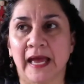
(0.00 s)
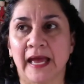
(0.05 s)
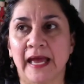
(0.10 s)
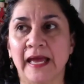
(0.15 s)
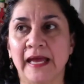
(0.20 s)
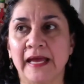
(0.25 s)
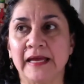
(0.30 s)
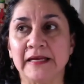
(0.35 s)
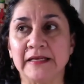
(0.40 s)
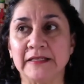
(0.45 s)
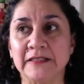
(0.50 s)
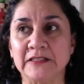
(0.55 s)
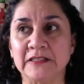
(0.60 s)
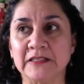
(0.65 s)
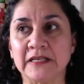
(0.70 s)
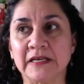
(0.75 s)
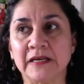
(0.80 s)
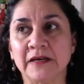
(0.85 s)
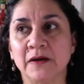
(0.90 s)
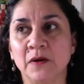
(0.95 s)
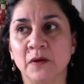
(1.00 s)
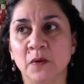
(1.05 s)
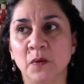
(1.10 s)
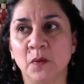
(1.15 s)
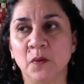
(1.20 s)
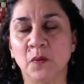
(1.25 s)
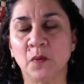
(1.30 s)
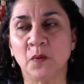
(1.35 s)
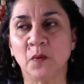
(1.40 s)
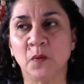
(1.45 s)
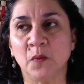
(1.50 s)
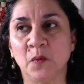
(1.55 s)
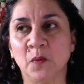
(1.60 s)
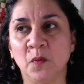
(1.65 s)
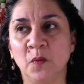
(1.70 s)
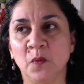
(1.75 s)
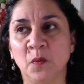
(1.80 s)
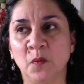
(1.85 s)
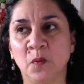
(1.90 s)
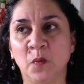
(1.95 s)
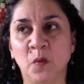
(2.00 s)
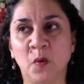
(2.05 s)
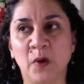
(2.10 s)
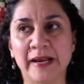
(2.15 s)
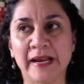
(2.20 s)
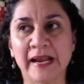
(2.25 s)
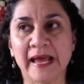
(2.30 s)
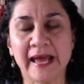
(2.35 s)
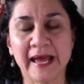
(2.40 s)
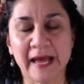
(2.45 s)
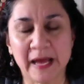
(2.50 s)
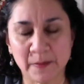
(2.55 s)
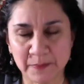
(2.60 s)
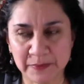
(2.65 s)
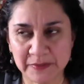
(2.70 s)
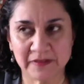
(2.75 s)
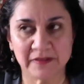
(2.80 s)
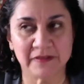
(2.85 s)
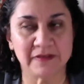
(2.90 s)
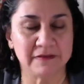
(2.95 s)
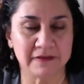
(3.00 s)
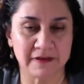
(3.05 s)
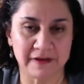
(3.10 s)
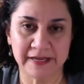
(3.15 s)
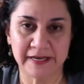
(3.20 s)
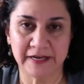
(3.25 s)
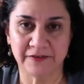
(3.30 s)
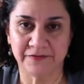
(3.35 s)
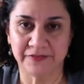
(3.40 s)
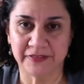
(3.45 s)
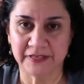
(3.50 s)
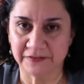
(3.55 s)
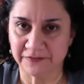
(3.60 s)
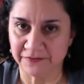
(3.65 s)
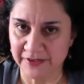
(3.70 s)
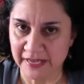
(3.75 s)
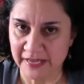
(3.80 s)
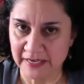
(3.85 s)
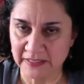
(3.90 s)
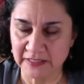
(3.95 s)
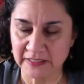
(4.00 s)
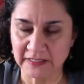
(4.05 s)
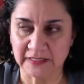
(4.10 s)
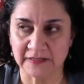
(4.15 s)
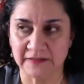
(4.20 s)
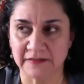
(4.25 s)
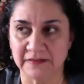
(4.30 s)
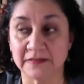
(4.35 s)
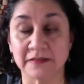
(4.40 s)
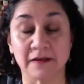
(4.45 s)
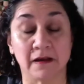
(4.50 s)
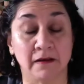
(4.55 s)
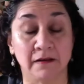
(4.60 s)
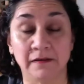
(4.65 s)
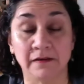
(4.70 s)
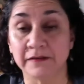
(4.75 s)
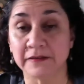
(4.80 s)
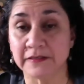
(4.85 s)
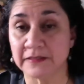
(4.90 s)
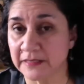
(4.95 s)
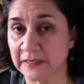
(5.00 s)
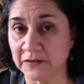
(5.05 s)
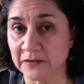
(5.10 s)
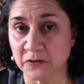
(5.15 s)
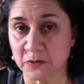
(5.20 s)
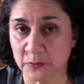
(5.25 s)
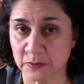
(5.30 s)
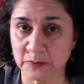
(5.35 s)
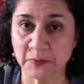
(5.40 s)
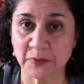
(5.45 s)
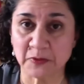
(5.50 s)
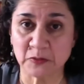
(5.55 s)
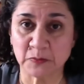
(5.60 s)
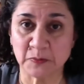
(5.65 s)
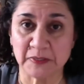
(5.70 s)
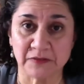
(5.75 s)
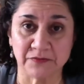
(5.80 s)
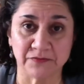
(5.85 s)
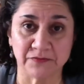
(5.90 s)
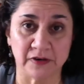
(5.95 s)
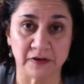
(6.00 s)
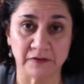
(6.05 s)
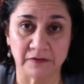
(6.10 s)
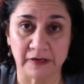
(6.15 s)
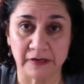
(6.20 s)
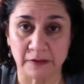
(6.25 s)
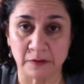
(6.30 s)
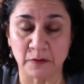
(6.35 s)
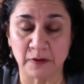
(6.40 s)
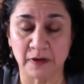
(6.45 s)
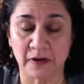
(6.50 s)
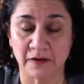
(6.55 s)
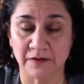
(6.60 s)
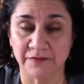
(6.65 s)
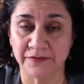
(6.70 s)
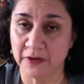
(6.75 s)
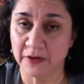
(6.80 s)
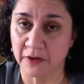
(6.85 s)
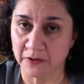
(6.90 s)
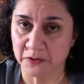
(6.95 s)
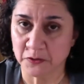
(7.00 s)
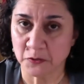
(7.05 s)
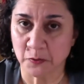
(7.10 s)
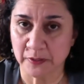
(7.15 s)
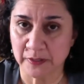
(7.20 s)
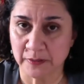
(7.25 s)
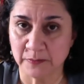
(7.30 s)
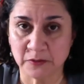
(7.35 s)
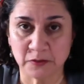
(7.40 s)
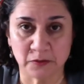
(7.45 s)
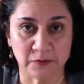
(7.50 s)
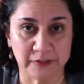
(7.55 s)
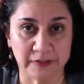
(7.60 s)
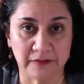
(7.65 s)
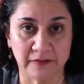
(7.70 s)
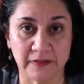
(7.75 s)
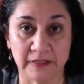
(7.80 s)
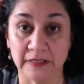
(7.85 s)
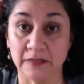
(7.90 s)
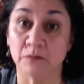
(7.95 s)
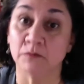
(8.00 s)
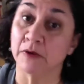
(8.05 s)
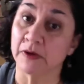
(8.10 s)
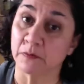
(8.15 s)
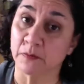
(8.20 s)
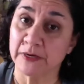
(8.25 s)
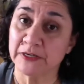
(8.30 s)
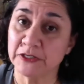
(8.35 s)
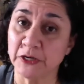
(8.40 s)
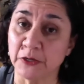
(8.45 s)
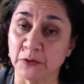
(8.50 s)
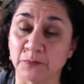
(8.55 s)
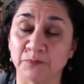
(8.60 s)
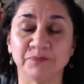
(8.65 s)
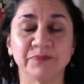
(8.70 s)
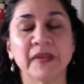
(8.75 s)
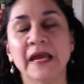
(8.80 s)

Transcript: And what happened the night of the event is all the seniors were supposed to be in the front row of the auditorium during the runway show.